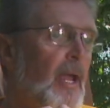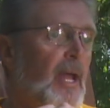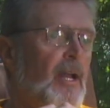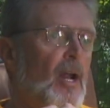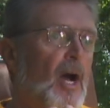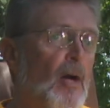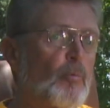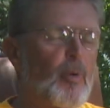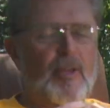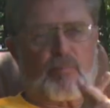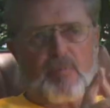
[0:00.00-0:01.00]
And
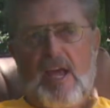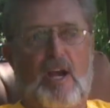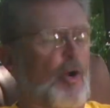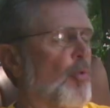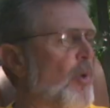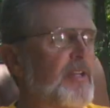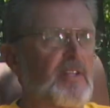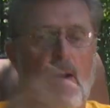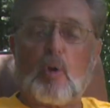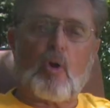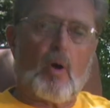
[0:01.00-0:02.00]
we had a great
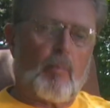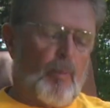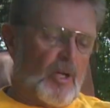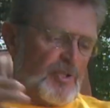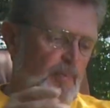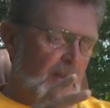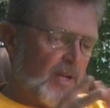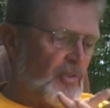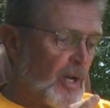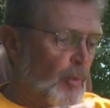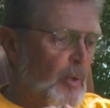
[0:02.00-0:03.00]
time. We caught a bunch of
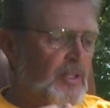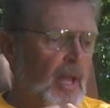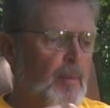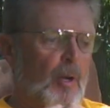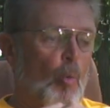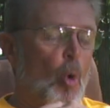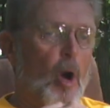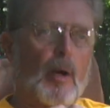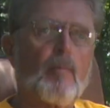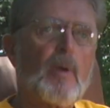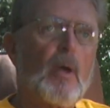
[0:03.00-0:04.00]
bass, had a great time in the
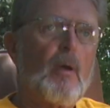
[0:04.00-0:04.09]
water.